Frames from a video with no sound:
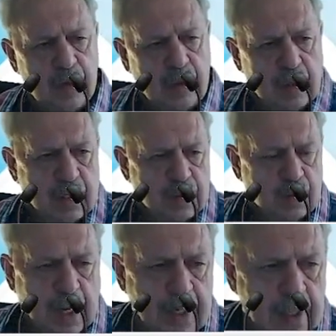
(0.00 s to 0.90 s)

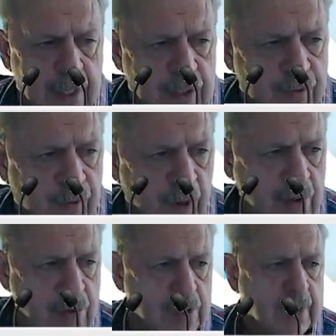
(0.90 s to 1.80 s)
explain it as
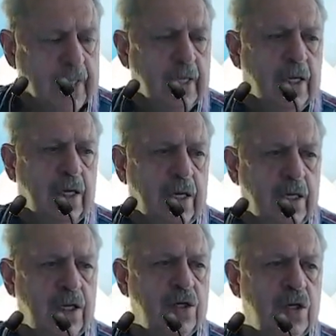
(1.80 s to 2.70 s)
follows.
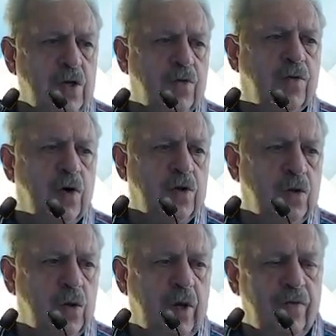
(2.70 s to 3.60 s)
Initially you've got
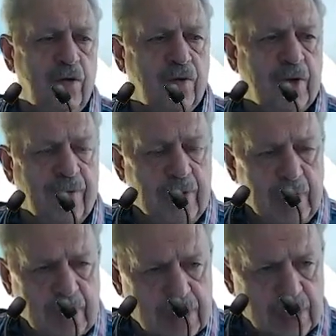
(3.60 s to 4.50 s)
your level of cover,
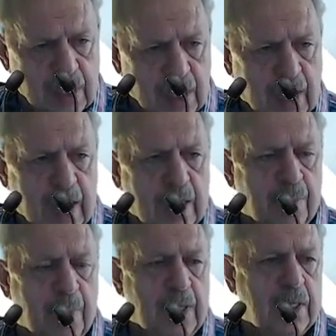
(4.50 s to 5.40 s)
let's say again R1
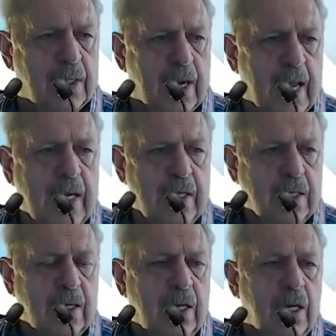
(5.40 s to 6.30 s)

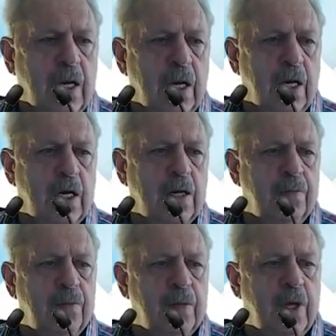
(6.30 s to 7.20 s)
million.
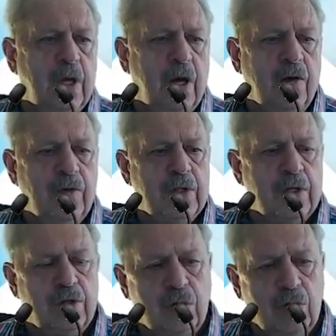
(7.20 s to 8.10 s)
Over
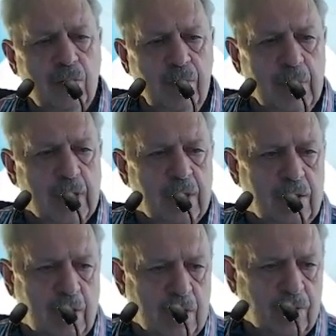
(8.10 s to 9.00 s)
the term,
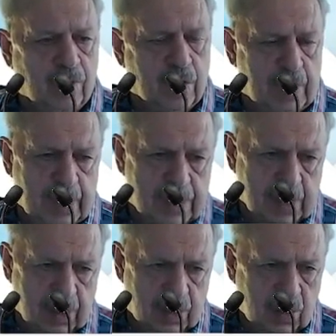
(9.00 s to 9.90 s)
here you've got, let's
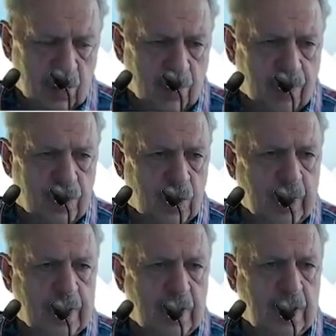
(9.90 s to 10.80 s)
say, a term of
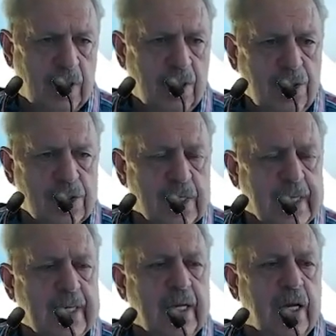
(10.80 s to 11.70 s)
20 years.
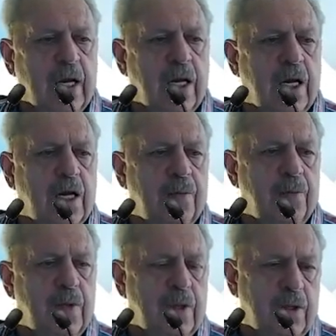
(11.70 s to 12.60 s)

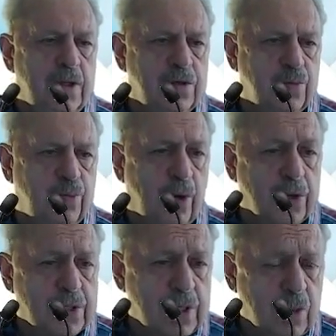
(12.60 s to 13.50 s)
This
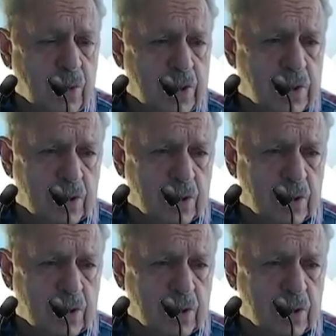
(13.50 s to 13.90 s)
policy we still